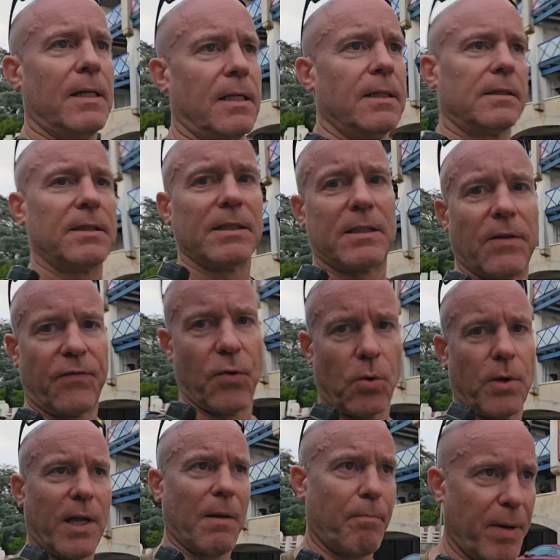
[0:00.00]
Since the food
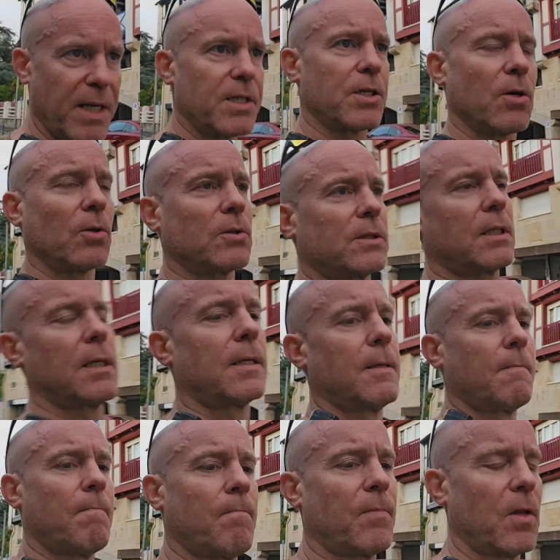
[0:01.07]
had pinchos,
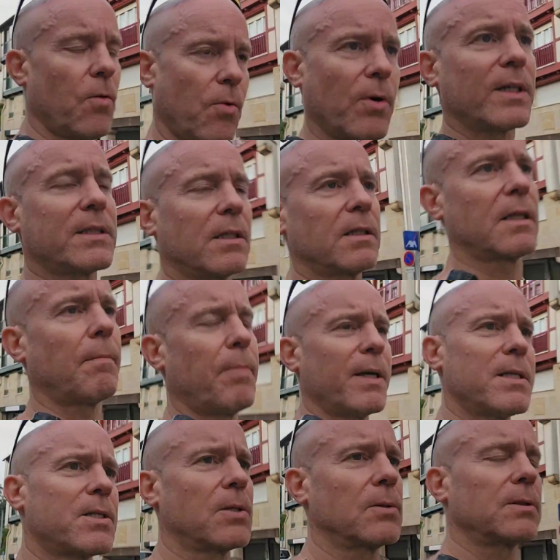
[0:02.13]
but the restaurant had
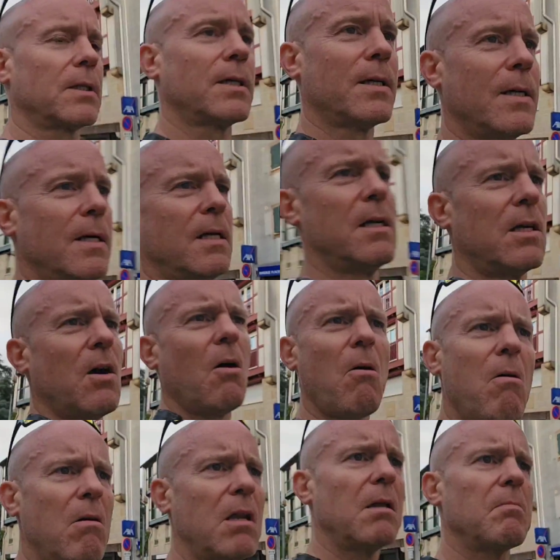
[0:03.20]
pinchos.
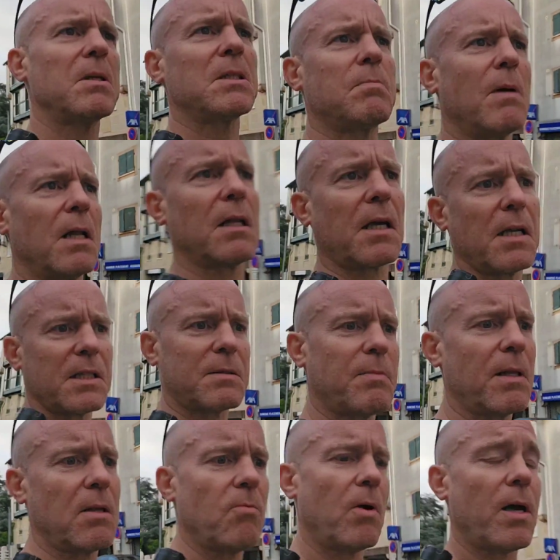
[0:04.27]
Oh, let me smell. Can I smell
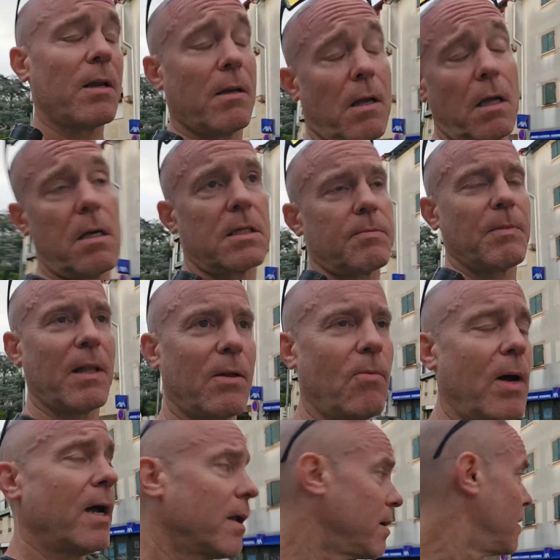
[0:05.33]
the wine? Yeah, I smell the
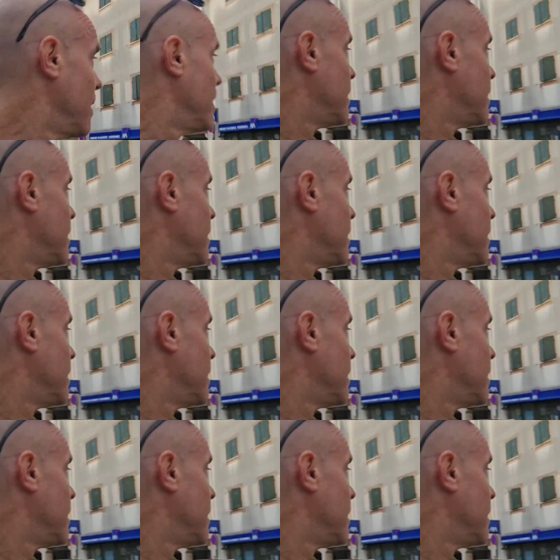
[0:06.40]
wine.